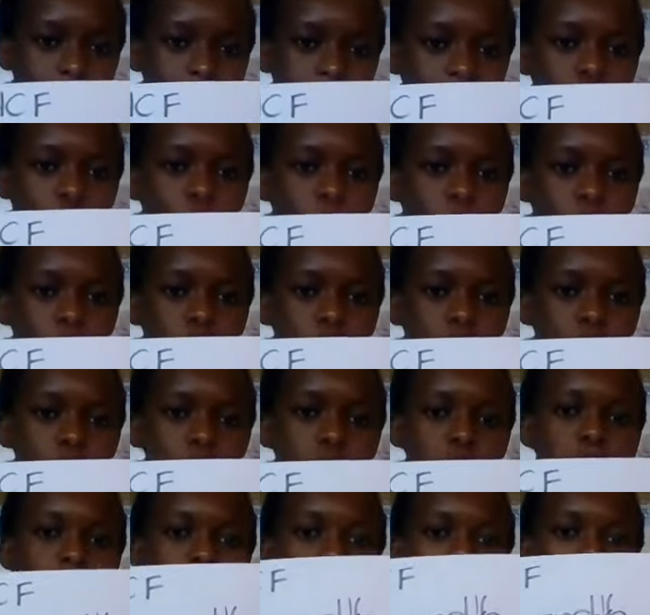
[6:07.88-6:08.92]
That's what you do.
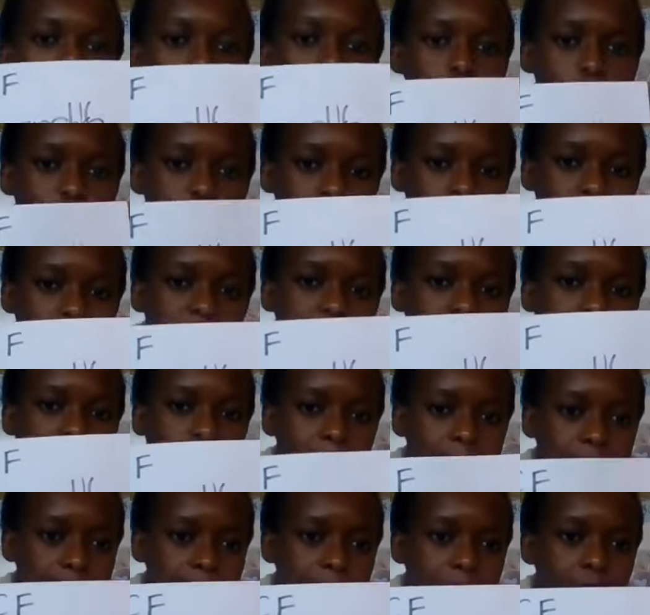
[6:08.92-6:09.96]
It must be common here
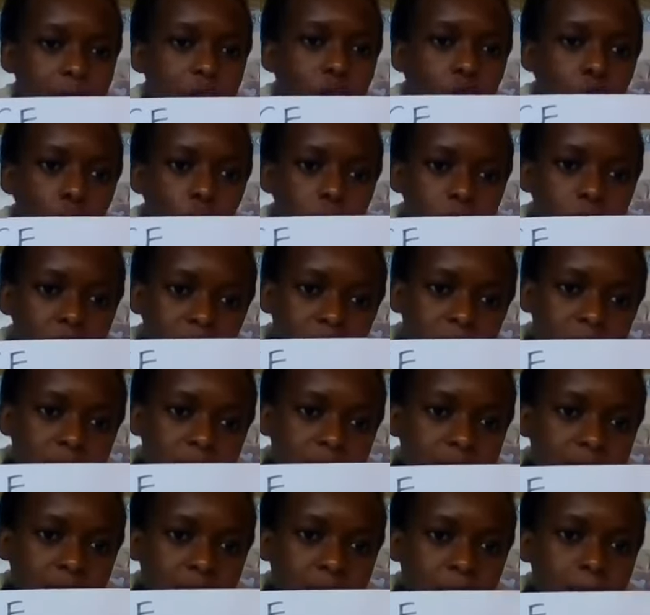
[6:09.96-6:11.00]
and there. With the
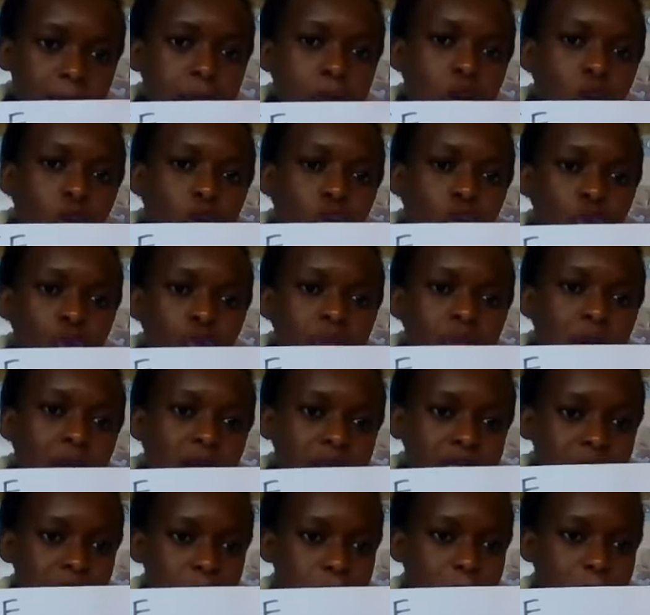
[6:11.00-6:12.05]
LCM, you
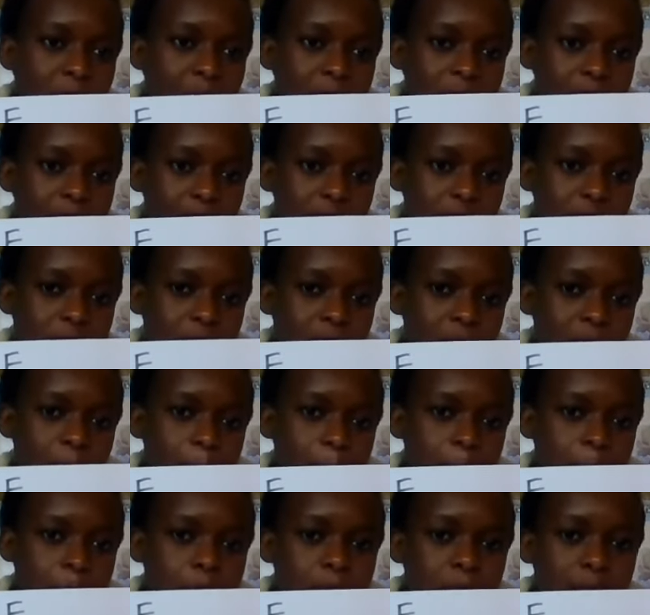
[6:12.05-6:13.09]
multiply. Okay.
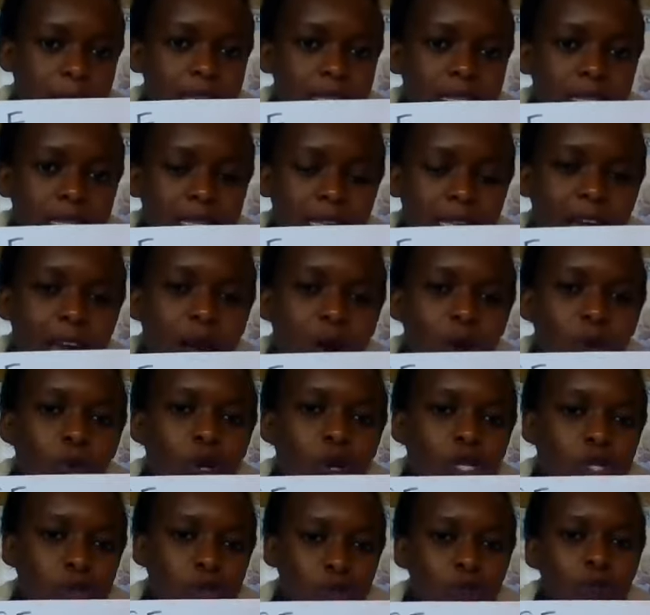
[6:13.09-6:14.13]
This is how
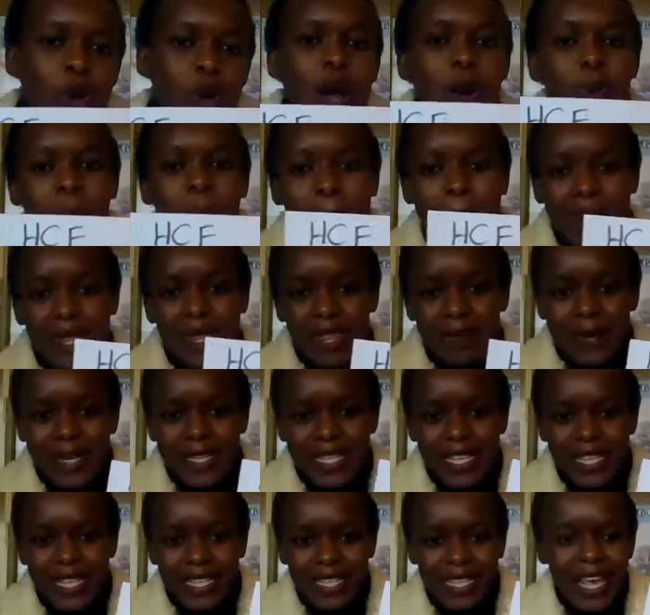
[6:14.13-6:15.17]
we do our
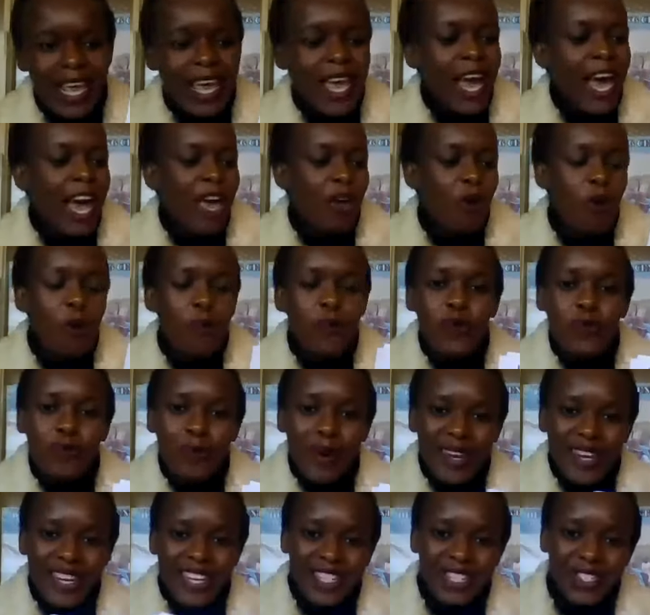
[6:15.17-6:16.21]
mathematics. I hope you
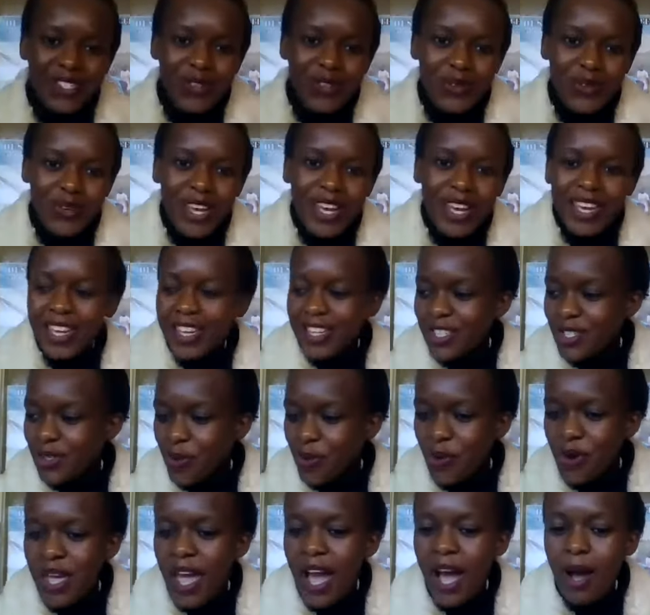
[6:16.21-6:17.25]
managed to
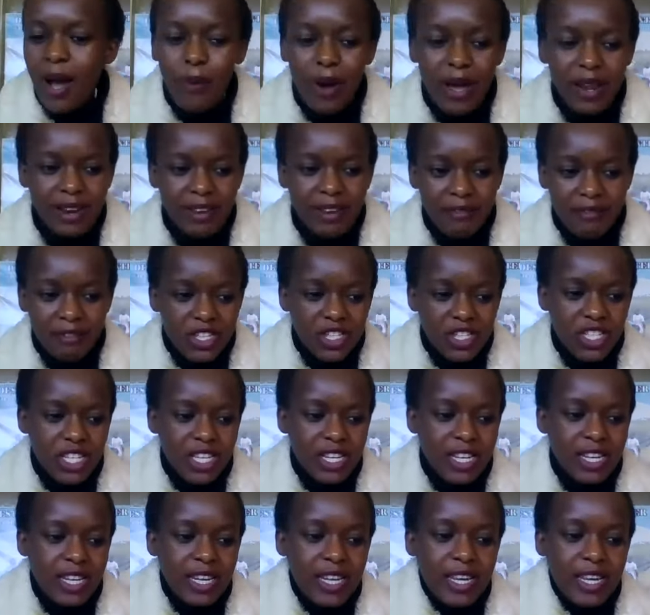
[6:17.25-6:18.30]
enjoy our revision.